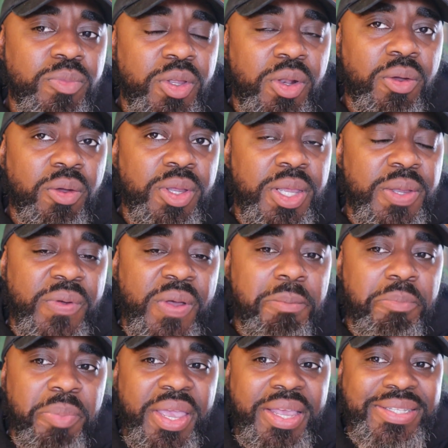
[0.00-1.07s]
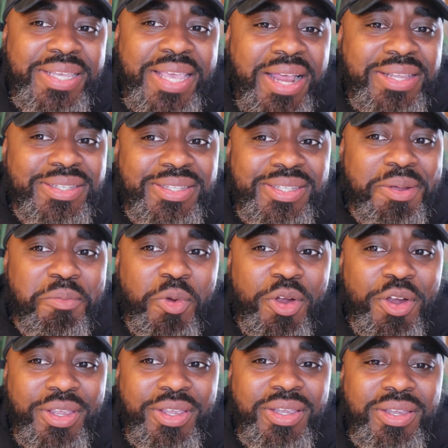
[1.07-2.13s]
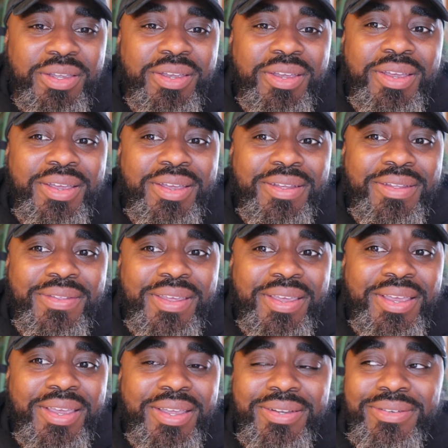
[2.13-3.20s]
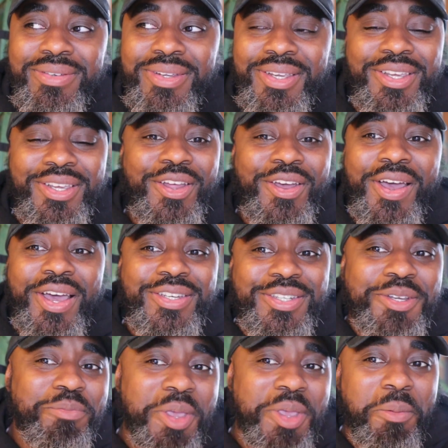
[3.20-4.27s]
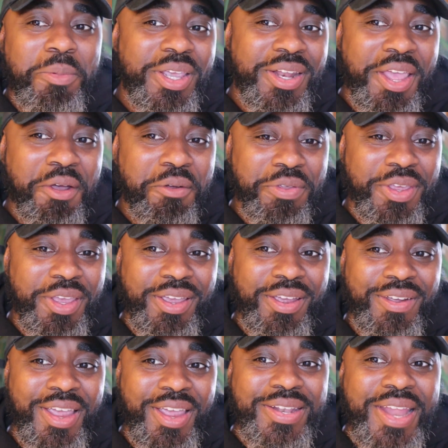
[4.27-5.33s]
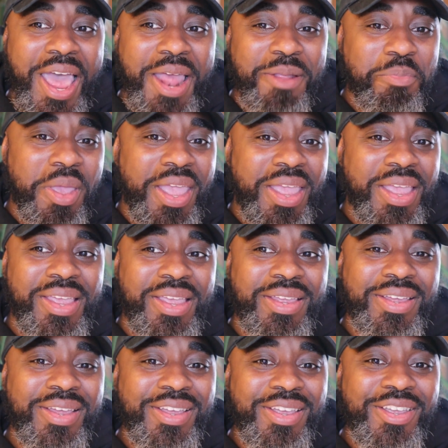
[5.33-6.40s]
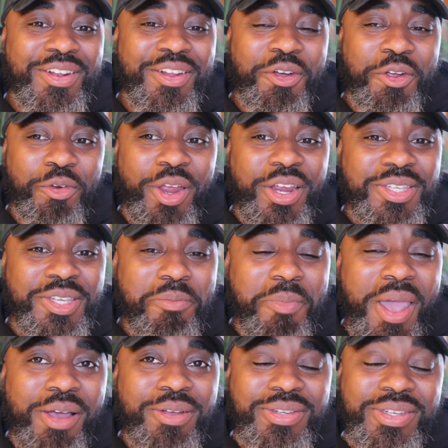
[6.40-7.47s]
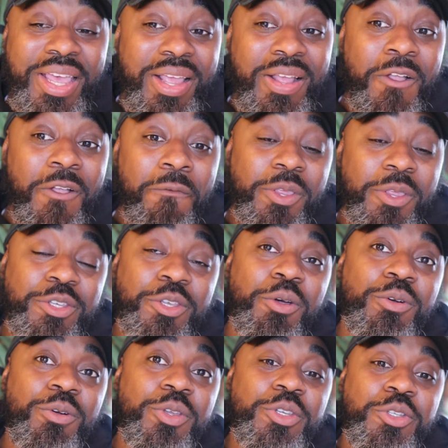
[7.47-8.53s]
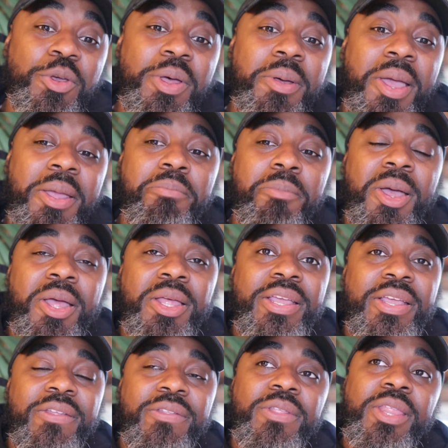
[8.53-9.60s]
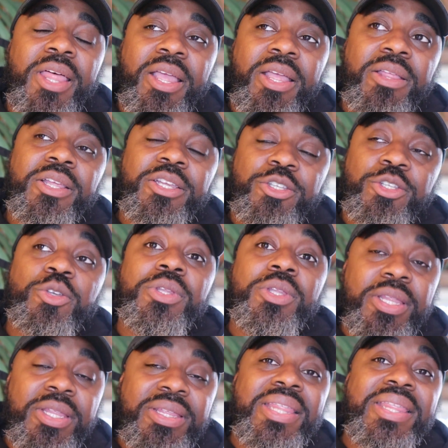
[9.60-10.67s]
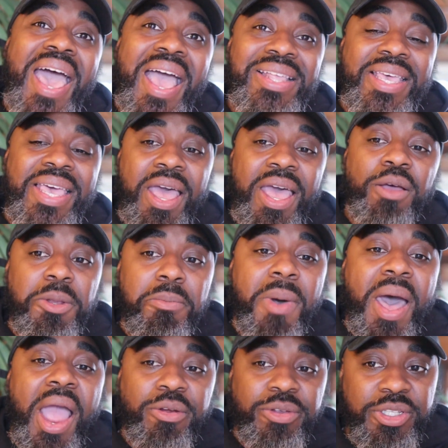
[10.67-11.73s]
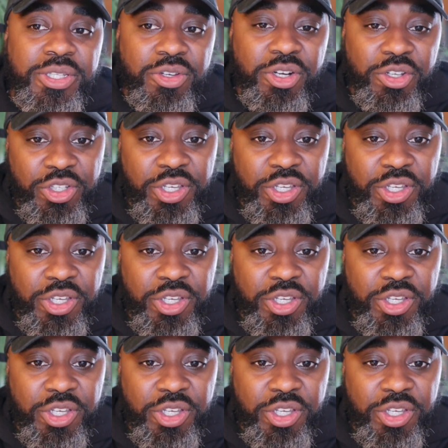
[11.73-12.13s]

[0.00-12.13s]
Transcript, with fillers: you know, if I'm paying taxes and I'm working, then you know I should be able to get health care and not pay you know crazy amounts. Like so, so like, uh, so that's how democracy is going to